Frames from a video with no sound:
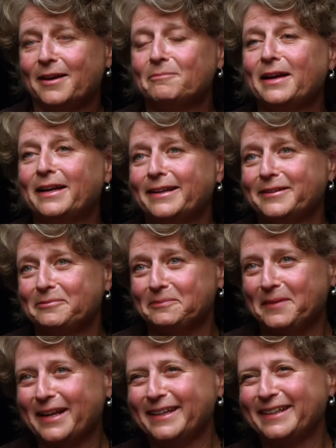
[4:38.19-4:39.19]

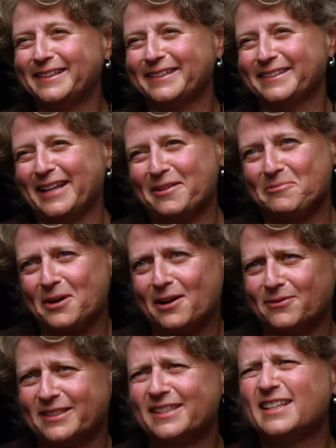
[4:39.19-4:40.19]
Many
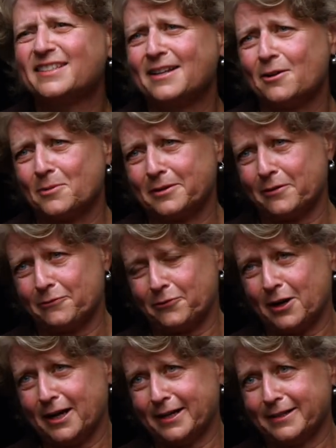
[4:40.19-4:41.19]
nonprofits, they start with their
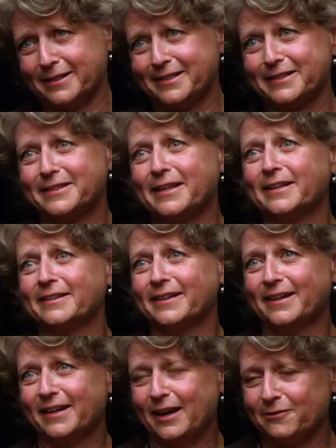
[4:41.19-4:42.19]
friends, and
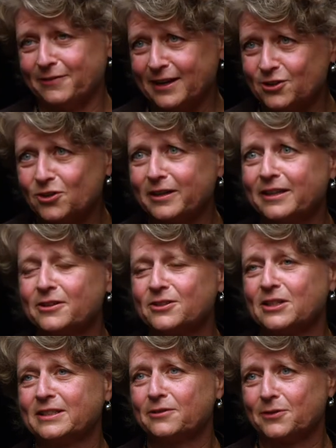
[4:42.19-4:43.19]
eventually there's
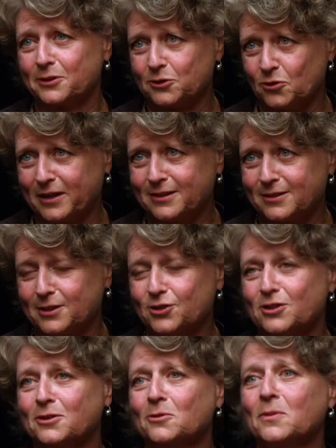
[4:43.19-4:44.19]
a difficult
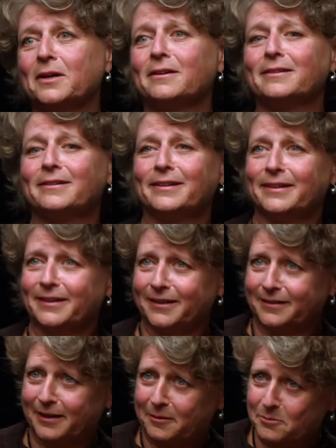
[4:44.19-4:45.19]
transition where
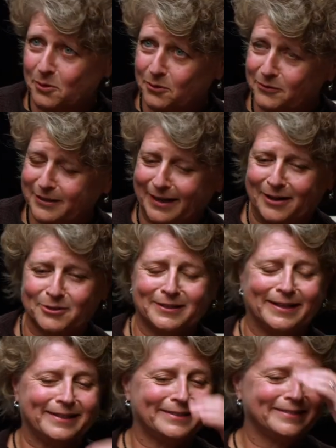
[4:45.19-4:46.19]
they move to
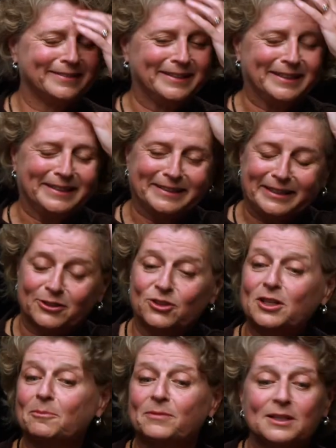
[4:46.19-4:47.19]
outside
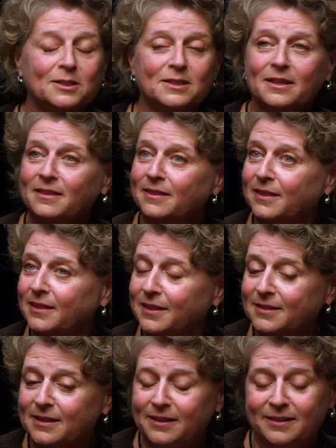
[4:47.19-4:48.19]
leadership.
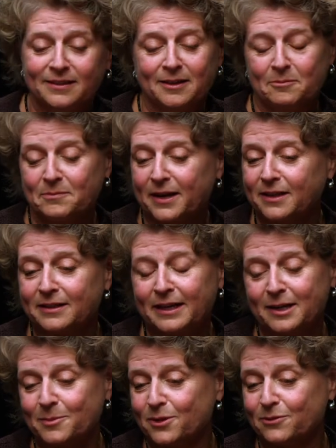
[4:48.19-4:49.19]
That Michael
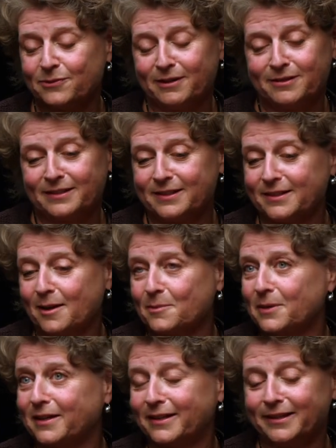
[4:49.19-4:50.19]
Eybert, who founded this
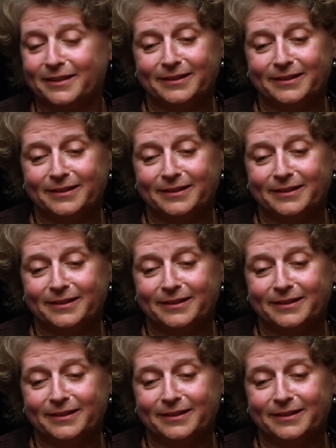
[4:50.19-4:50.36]
company,